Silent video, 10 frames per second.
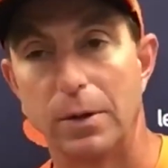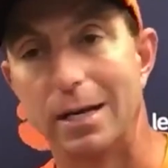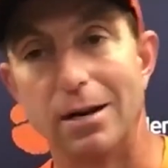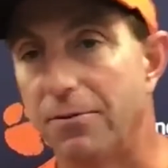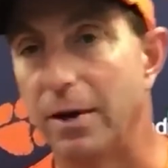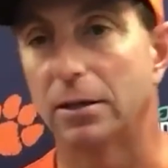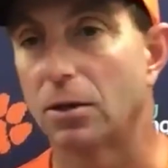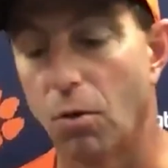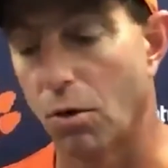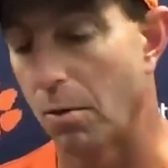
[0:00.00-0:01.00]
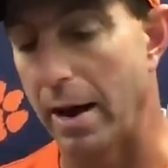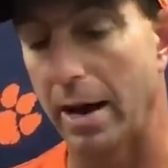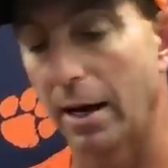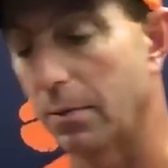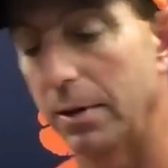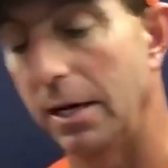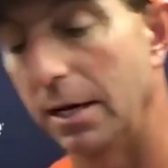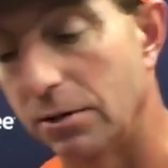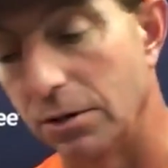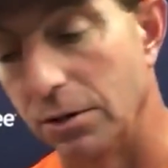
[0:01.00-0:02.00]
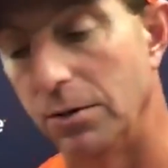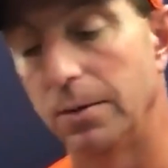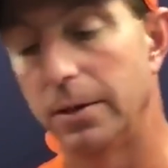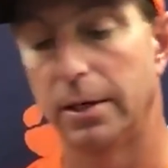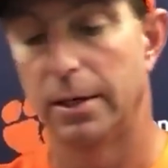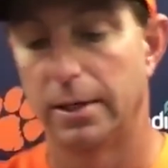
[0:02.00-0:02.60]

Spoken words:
We didn't affect the quarterback like we needed to.